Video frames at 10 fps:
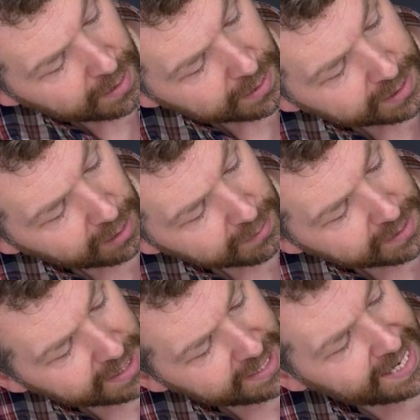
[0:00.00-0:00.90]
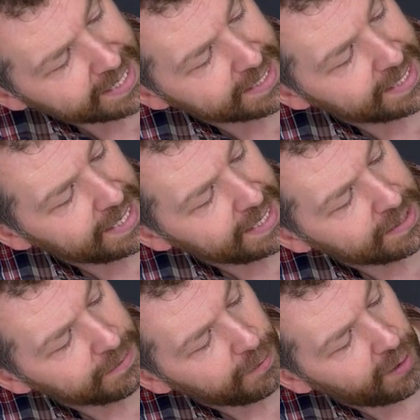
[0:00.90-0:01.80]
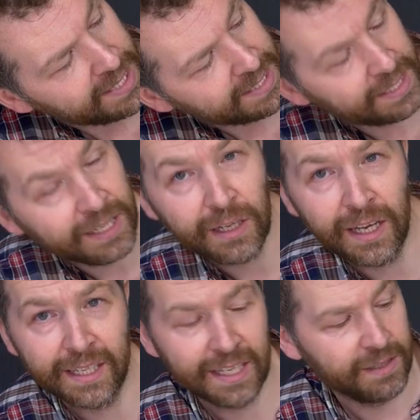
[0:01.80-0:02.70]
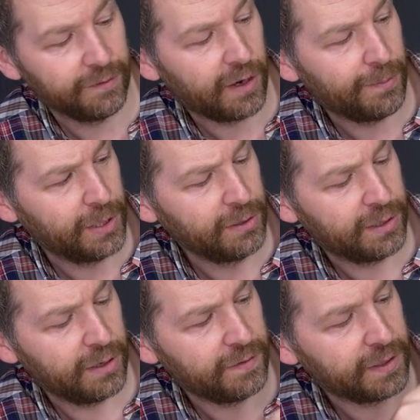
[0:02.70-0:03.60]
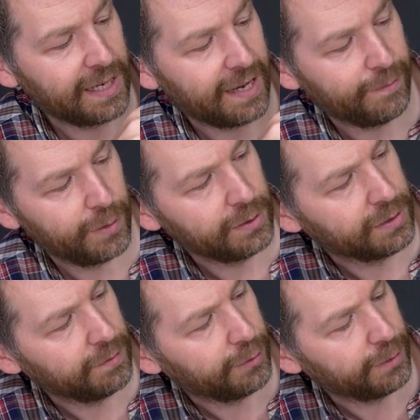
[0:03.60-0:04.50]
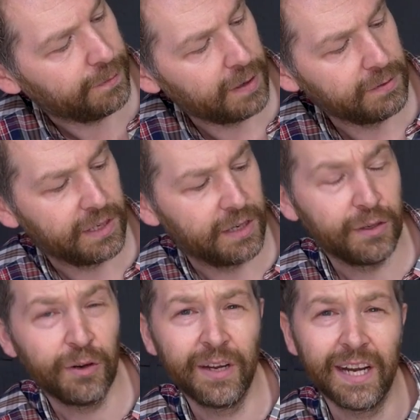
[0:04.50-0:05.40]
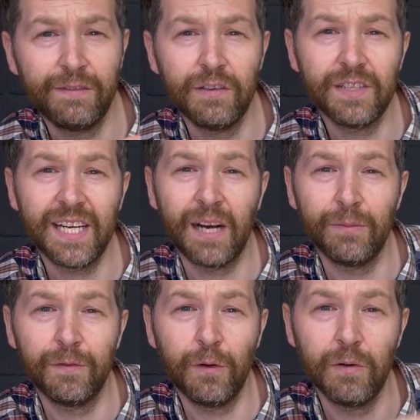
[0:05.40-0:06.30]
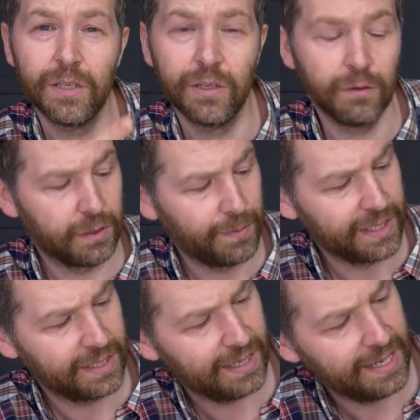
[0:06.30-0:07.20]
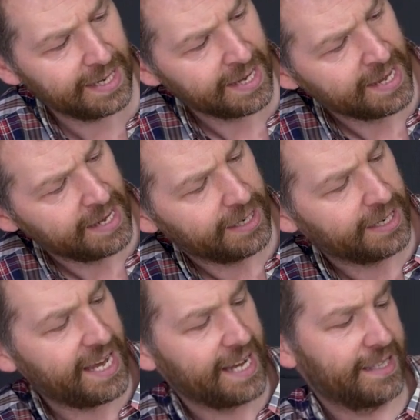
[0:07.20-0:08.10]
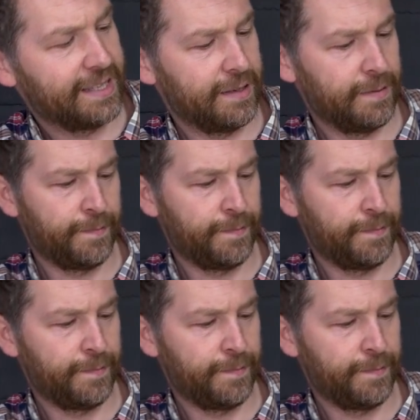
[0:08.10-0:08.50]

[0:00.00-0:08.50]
So to connect the device, it does it via Bluetooth, so you have Bluetooth on your phone turned on, and if you set it up before, it should automatically connect.